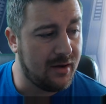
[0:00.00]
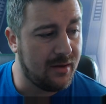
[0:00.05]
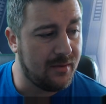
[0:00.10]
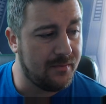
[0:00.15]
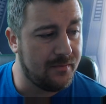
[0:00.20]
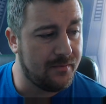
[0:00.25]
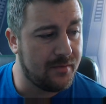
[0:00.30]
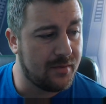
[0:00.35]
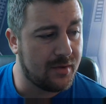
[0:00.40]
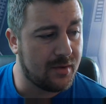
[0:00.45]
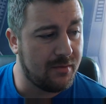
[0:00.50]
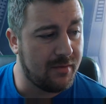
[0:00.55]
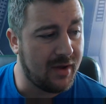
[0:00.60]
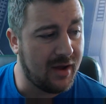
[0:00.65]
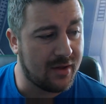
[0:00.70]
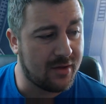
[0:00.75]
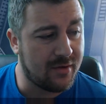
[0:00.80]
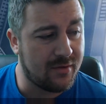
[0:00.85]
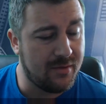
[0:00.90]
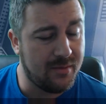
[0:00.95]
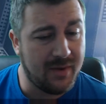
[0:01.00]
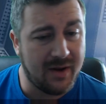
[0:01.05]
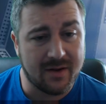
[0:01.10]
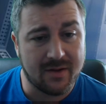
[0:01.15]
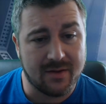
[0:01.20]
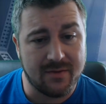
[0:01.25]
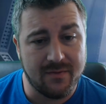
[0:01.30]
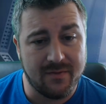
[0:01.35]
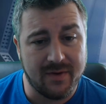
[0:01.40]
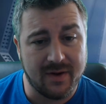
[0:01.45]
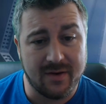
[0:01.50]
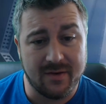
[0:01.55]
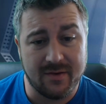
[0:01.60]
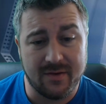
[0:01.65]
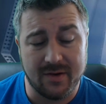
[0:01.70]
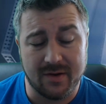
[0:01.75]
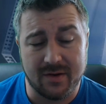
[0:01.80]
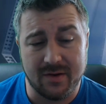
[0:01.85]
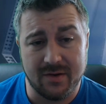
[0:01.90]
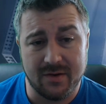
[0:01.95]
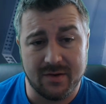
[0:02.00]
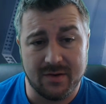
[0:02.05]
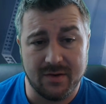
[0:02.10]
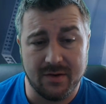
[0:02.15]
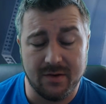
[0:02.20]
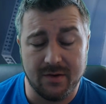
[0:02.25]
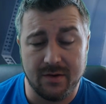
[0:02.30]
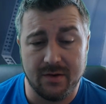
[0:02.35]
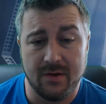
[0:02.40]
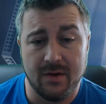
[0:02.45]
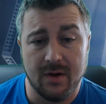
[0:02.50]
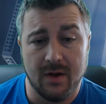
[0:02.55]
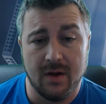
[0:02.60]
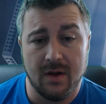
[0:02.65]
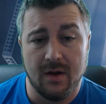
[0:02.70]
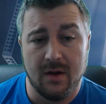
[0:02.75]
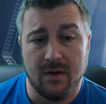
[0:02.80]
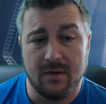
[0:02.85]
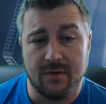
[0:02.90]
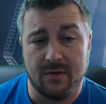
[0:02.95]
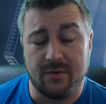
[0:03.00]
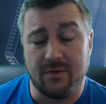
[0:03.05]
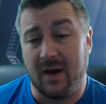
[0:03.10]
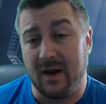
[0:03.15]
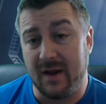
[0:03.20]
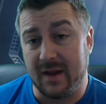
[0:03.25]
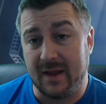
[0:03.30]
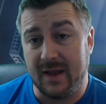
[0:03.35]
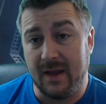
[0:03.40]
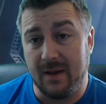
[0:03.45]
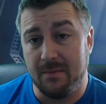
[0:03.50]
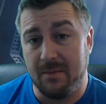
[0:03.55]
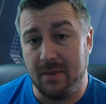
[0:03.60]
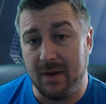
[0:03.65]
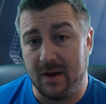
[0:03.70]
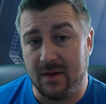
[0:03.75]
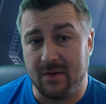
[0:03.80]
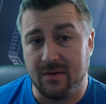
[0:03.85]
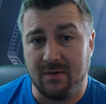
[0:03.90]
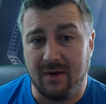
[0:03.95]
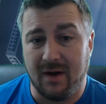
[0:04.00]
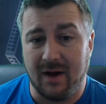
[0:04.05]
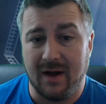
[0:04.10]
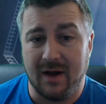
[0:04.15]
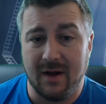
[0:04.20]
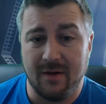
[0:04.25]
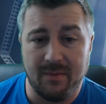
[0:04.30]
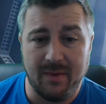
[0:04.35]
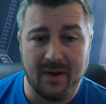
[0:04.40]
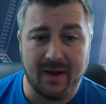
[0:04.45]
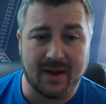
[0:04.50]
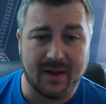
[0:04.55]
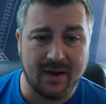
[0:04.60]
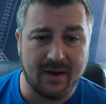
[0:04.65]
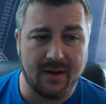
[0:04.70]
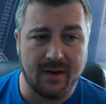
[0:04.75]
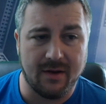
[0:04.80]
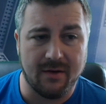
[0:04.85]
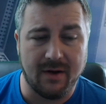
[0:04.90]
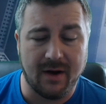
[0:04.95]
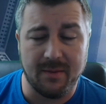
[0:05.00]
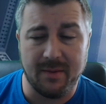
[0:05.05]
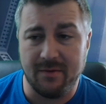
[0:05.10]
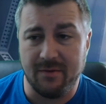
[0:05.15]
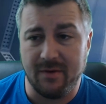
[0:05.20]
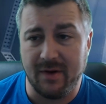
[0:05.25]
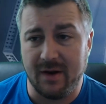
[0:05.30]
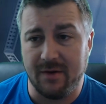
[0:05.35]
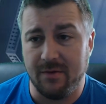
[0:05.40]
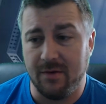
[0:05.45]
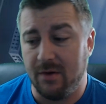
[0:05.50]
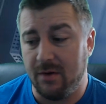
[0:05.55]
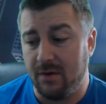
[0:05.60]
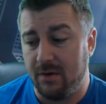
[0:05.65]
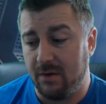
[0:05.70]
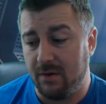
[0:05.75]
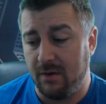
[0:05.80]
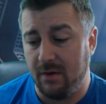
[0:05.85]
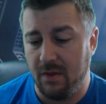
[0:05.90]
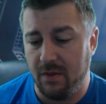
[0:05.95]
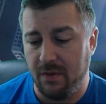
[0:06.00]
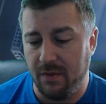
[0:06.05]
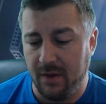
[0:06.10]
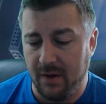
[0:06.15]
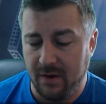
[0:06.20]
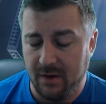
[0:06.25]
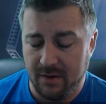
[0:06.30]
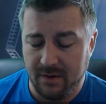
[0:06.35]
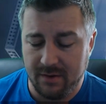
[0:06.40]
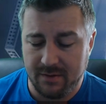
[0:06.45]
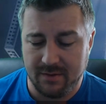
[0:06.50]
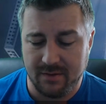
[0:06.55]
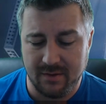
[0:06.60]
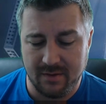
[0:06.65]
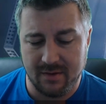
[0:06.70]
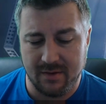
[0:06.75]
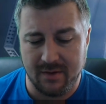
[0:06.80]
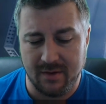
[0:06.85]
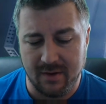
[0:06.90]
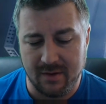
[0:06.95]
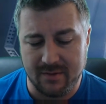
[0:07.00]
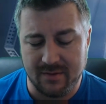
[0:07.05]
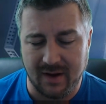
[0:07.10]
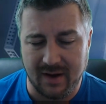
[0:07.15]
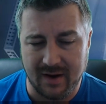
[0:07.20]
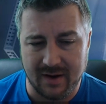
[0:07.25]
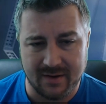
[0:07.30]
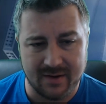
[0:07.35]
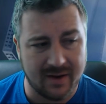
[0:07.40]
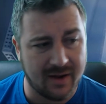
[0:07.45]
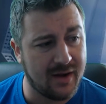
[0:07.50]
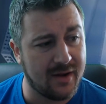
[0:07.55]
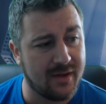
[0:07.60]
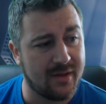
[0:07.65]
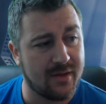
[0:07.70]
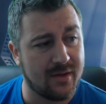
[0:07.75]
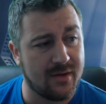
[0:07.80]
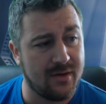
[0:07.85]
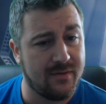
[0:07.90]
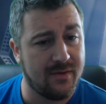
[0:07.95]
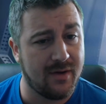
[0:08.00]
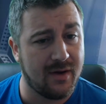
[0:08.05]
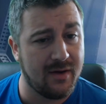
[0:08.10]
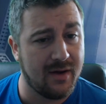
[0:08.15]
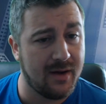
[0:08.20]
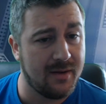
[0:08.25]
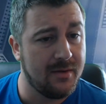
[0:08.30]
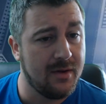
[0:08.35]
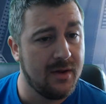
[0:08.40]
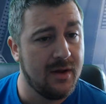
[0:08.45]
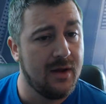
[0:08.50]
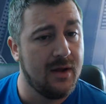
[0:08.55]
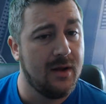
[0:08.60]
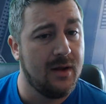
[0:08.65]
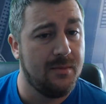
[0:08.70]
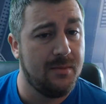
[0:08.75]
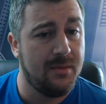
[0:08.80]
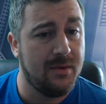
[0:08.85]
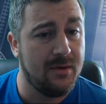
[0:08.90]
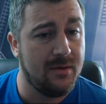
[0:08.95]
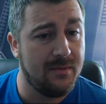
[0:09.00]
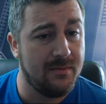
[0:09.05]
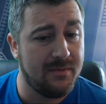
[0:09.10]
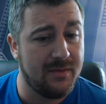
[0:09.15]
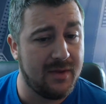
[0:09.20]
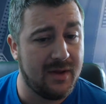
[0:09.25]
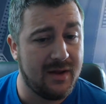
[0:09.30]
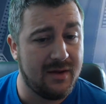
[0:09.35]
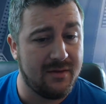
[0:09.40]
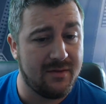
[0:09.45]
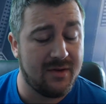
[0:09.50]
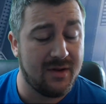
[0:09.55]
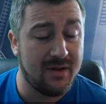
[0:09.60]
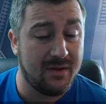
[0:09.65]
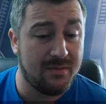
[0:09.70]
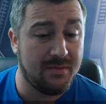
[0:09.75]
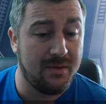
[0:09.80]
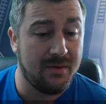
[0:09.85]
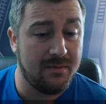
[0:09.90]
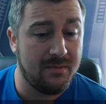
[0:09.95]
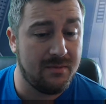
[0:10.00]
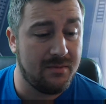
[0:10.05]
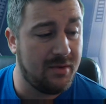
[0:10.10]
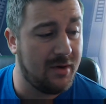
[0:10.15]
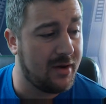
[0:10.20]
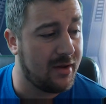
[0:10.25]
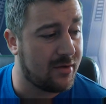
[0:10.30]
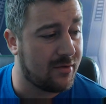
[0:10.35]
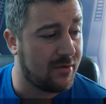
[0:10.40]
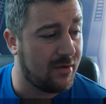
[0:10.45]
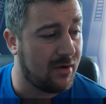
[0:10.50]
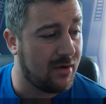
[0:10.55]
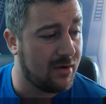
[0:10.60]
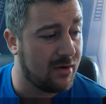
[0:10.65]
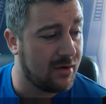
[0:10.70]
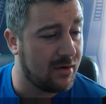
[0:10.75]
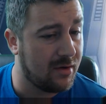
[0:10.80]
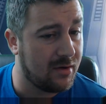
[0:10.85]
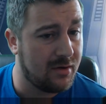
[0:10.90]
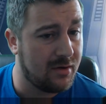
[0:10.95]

some of the astromechs and things you can do to try and keep Biggs alive, making your enemy re-roll the attack dice, stuff like that. But yeah, she's pretty strong,